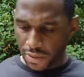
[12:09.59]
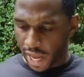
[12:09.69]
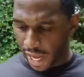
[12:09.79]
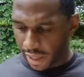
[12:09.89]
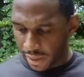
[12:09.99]

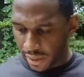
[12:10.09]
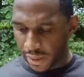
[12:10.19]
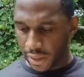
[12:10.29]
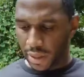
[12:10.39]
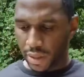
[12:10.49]
that
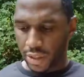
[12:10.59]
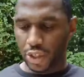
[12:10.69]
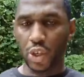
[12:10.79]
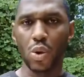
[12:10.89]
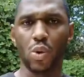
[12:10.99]

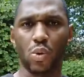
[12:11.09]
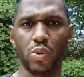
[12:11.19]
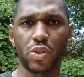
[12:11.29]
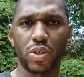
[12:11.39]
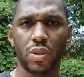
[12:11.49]

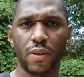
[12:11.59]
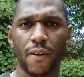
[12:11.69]
shows